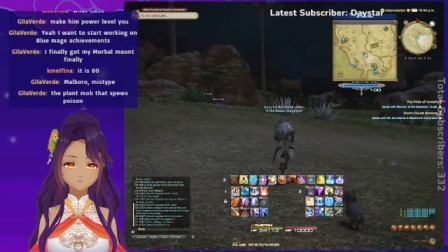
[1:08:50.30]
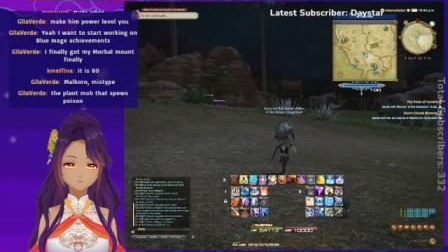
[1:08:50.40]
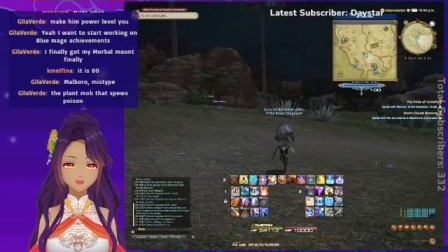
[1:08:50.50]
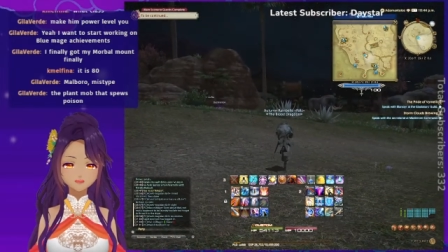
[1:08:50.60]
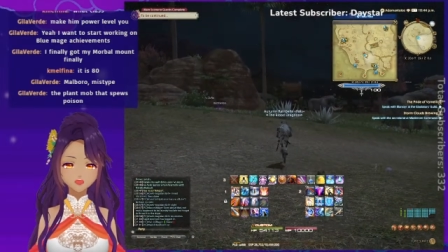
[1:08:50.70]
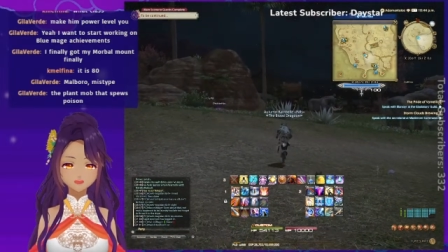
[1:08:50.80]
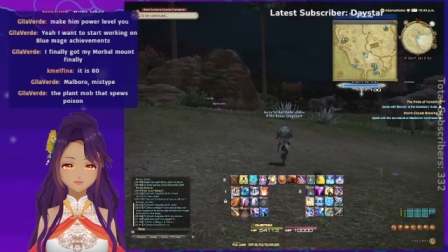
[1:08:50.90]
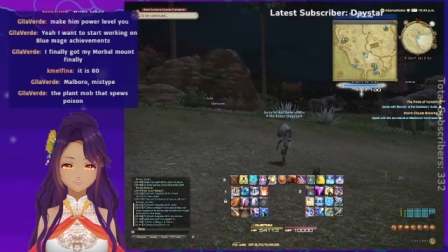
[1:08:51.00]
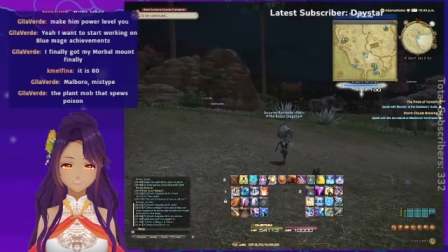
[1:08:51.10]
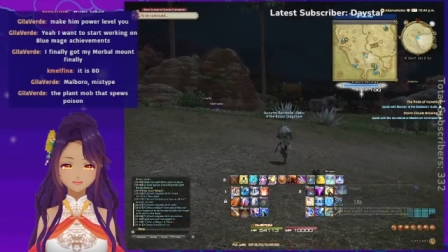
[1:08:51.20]
Let's go ahead
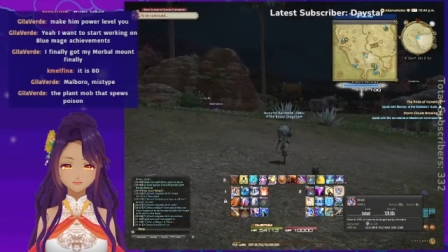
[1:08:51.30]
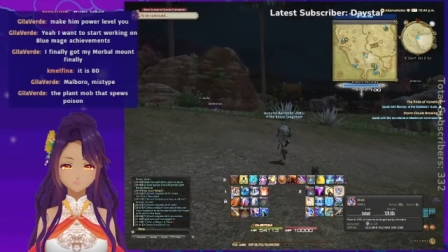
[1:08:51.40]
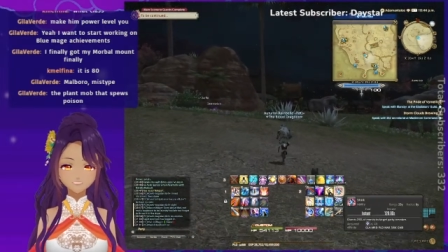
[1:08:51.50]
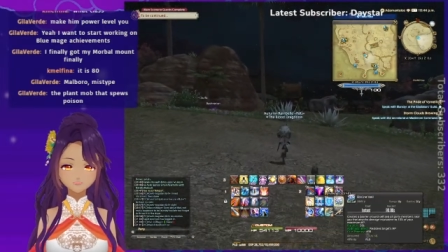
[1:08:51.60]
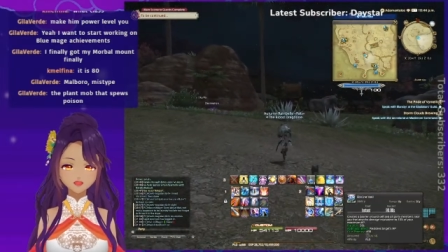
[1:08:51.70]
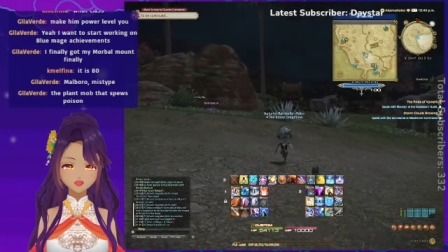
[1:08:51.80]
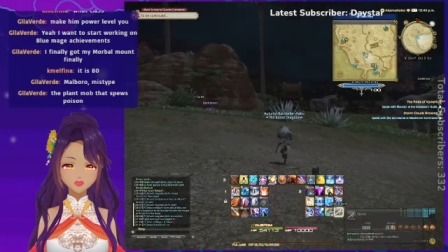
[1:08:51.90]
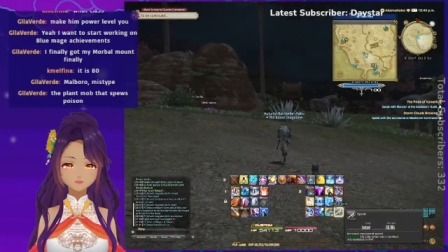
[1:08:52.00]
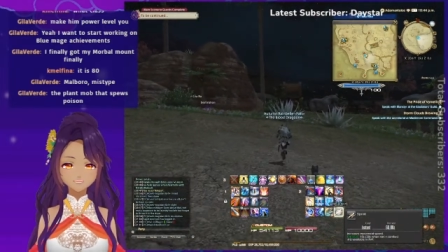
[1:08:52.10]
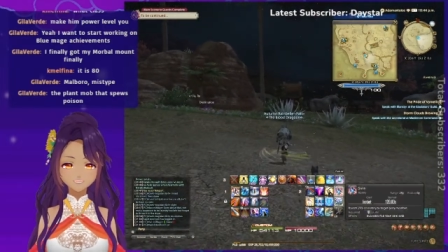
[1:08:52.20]
and take care of that.
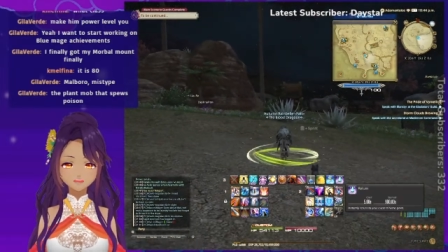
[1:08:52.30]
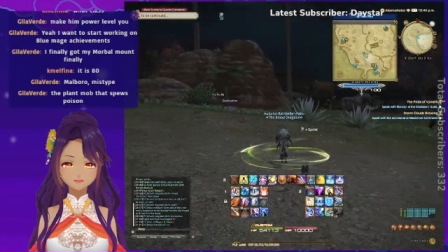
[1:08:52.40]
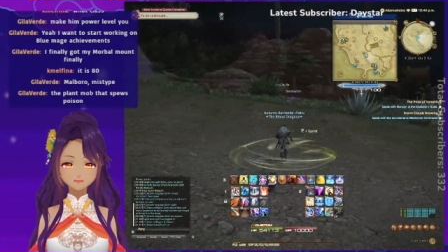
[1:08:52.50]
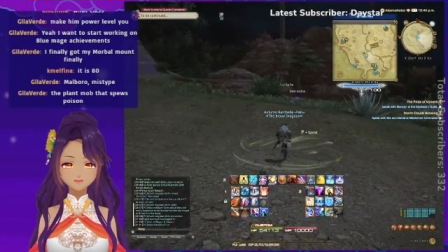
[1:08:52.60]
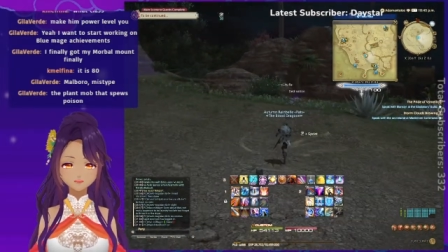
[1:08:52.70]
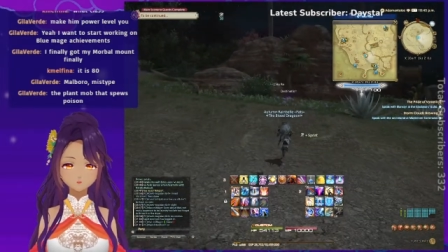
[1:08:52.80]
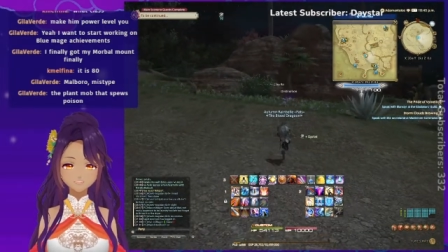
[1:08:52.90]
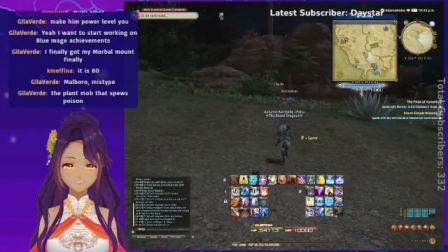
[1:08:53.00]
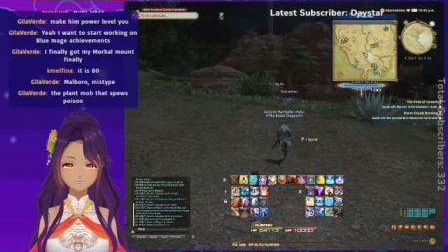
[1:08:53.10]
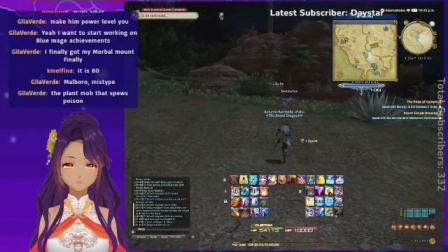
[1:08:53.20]
Oh, yeah, that wasn't far
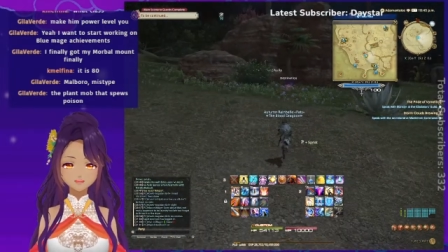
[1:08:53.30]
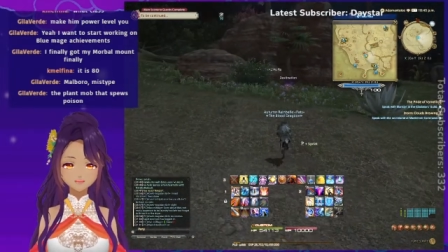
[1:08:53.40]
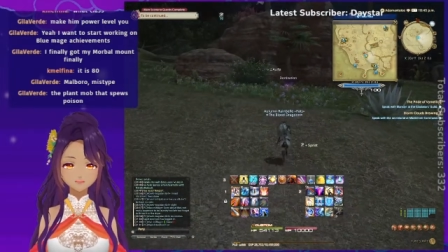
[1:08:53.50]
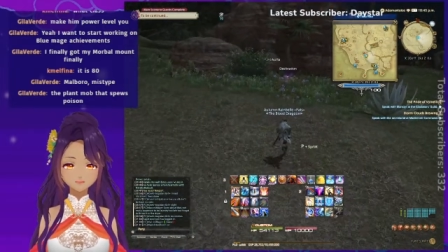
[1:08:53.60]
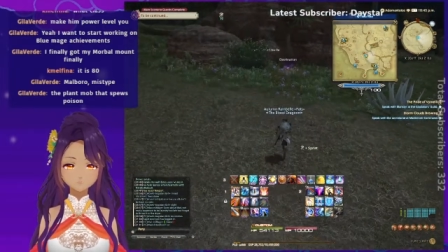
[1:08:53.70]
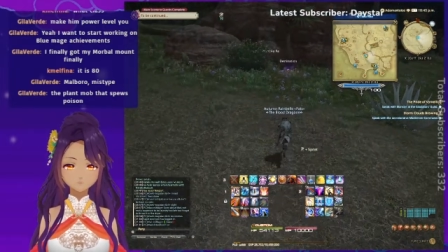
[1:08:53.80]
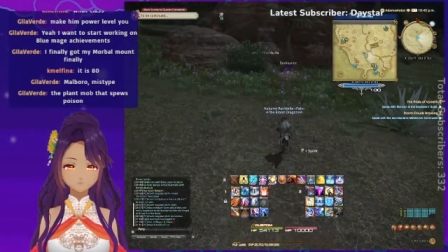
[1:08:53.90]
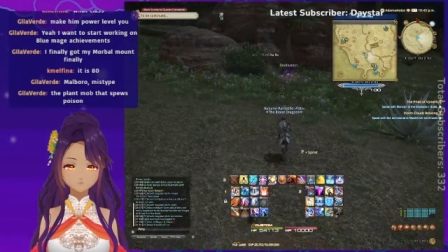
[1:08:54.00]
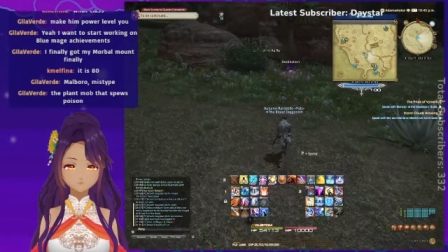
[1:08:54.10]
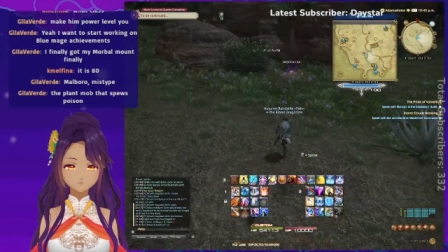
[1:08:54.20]
away. It was right here.
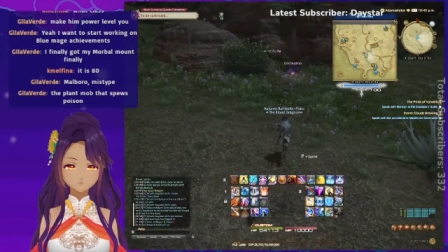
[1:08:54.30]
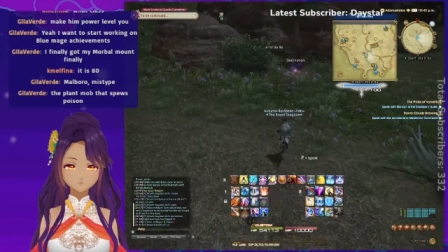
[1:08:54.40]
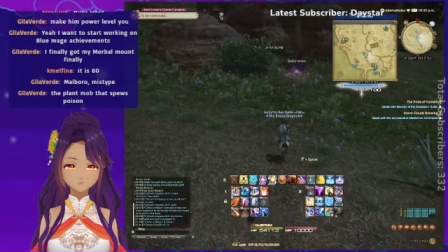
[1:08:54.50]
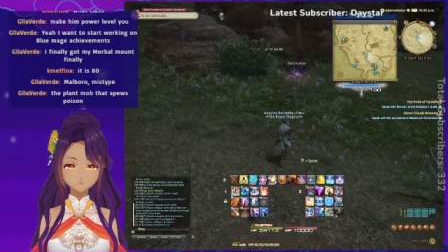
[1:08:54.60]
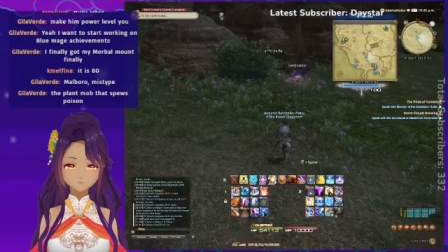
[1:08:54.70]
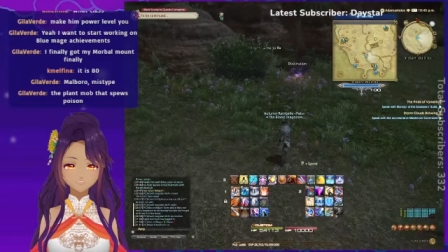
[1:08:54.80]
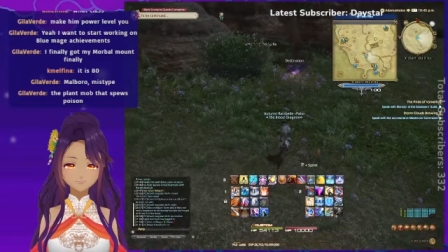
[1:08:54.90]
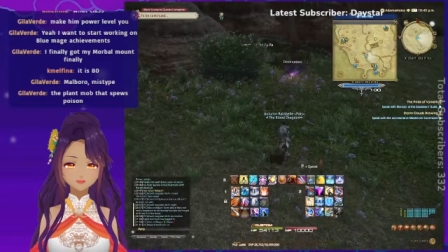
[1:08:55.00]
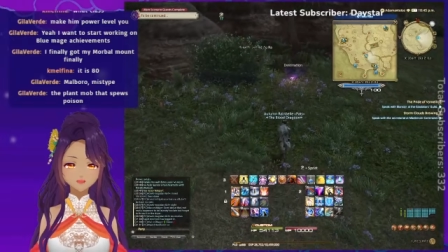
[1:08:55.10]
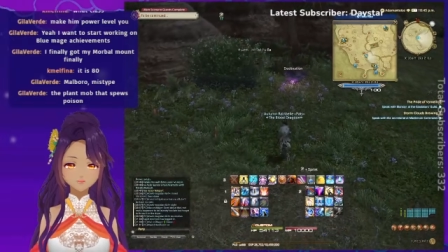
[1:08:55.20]

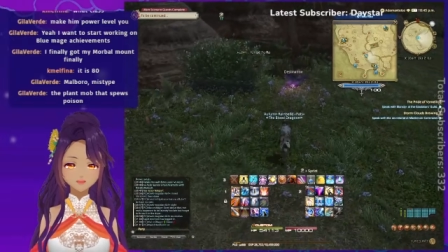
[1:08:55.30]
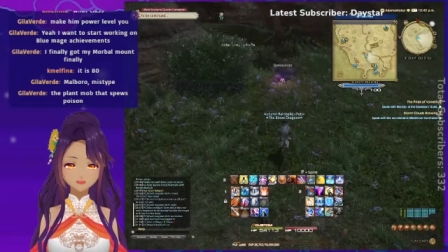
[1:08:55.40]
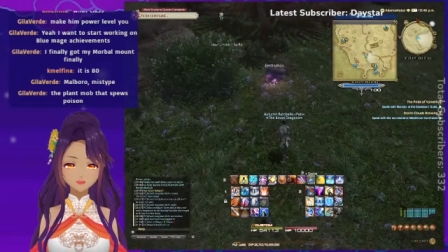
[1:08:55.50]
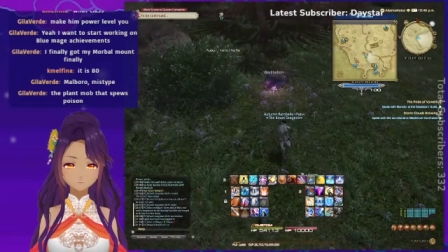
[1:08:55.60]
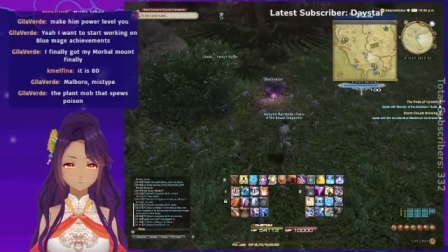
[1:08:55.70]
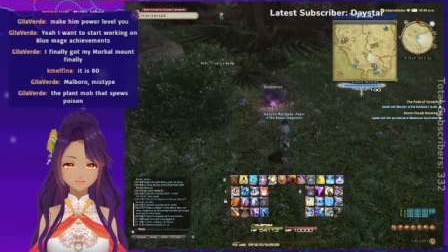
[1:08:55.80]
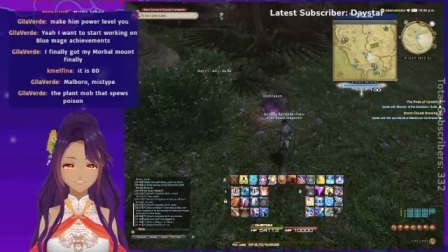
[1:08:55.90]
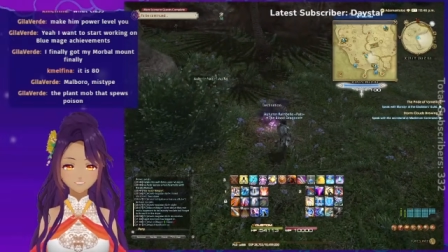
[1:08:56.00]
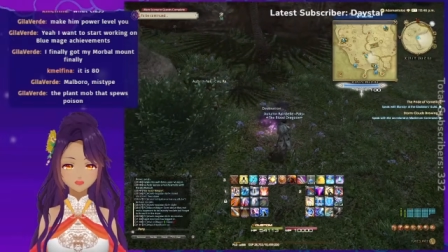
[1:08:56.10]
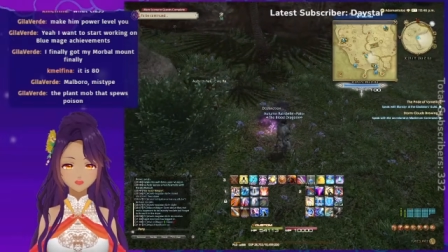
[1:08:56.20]
That's really close,
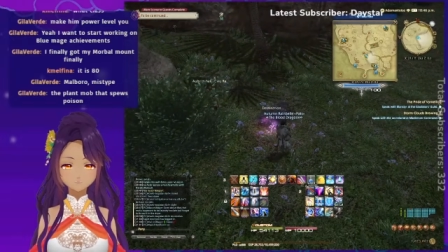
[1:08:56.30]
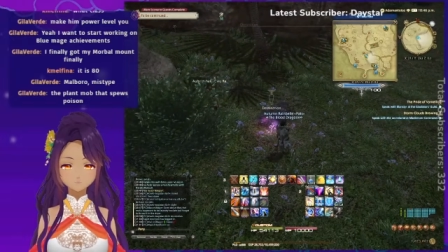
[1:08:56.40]
ma'am.